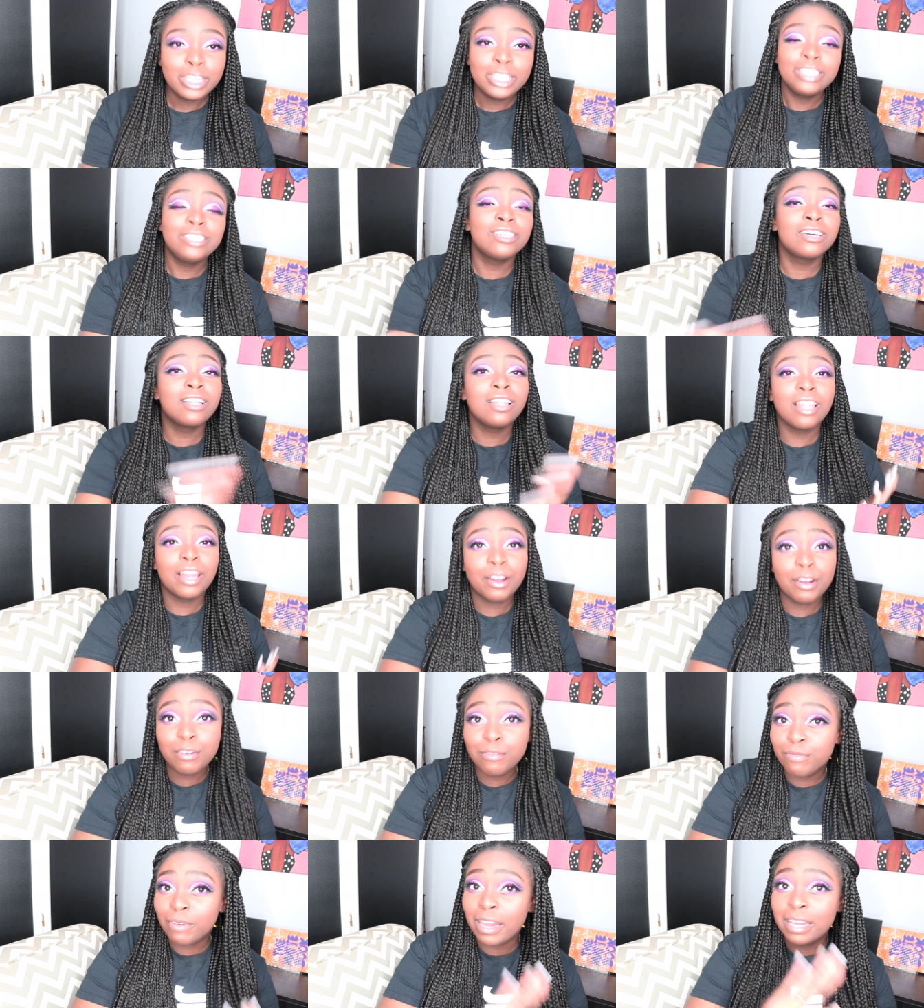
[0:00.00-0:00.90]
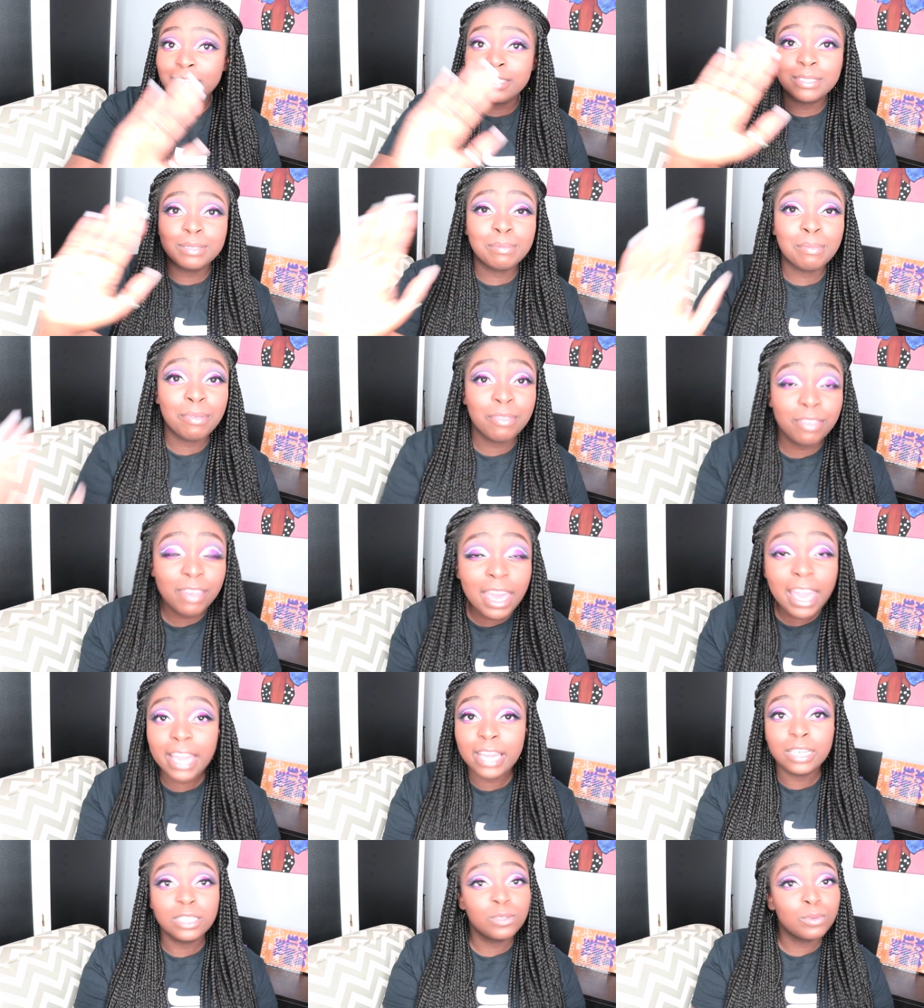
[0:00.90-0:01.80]
to clarify some
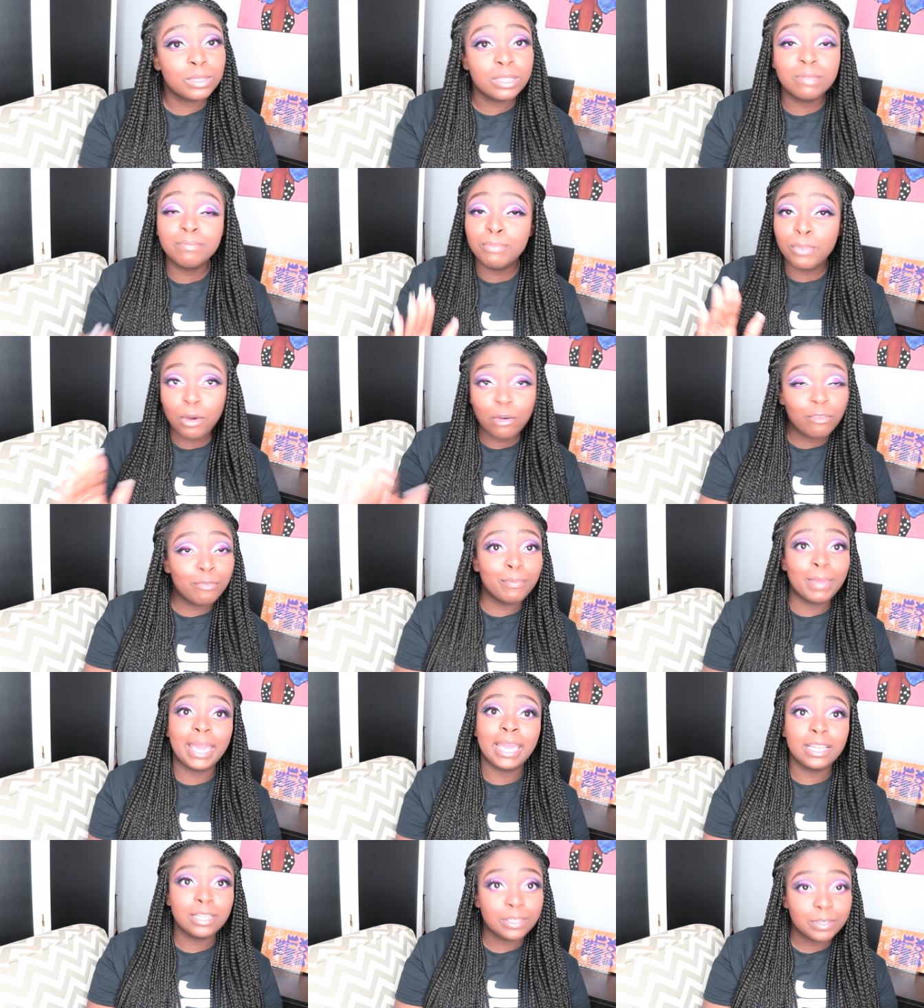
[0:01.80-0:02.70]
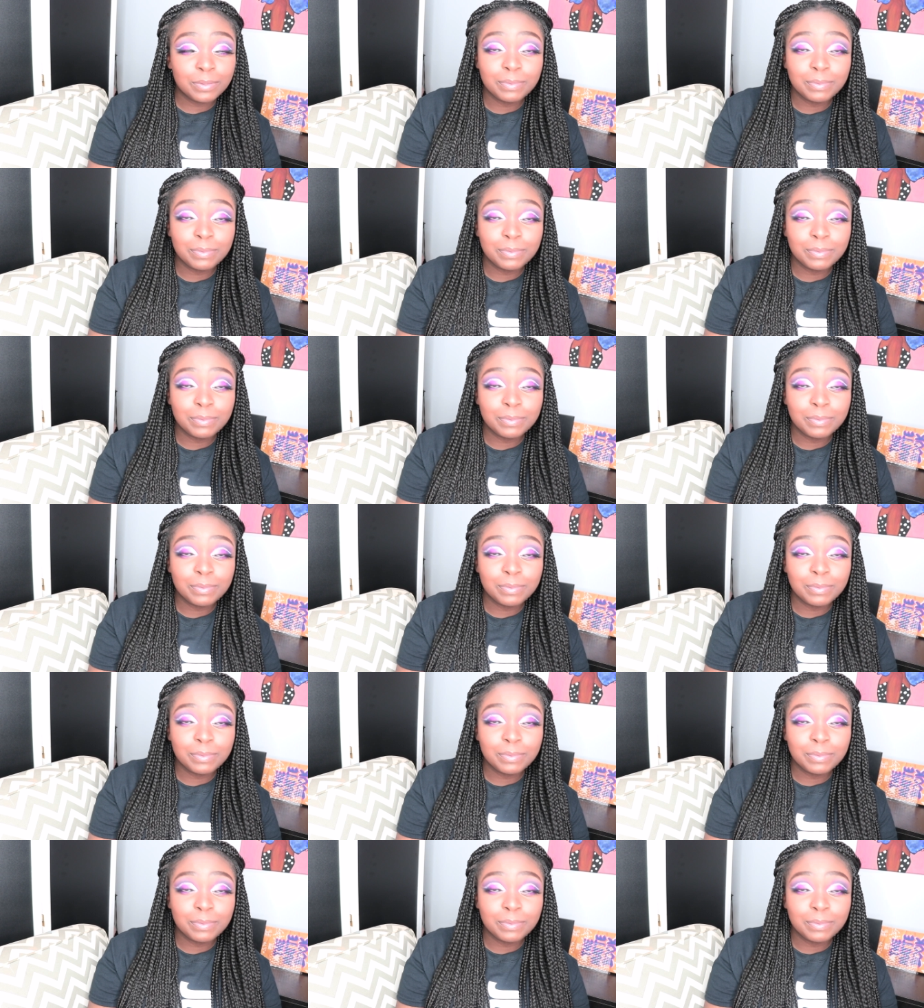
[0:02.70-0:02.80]
things with the movement.